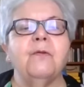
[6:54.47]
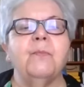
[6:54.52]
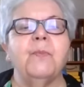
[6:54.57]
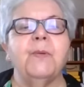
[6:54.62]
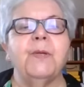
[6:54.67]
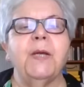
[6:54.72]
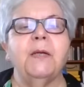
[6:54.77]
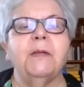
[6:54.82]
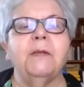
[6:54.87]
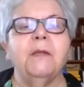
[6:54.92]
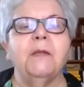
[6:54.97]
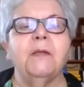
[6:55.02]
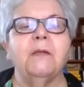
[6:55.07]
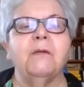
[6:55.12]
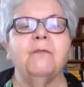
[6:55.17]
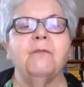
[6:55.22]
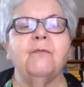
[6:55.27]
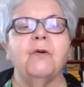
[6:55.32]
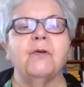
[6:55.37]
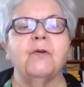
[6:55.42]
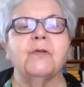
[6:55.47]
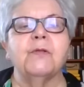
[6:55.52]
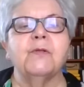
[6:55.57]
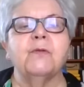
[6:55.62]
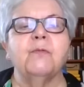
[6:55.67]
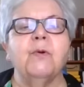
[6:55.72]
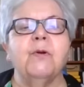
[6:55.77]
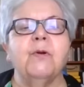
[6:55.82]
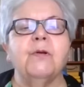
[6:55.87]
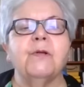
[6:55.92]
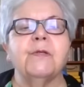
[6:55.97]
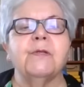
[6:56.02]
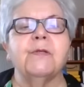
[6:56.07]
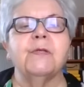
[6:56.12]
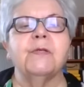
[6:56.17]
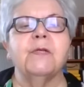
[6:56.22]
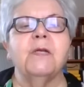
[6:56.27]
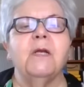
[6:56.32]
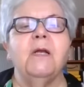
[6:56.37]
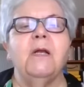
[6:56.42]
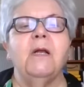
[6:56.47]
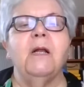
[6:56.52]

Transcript: pregnant first words,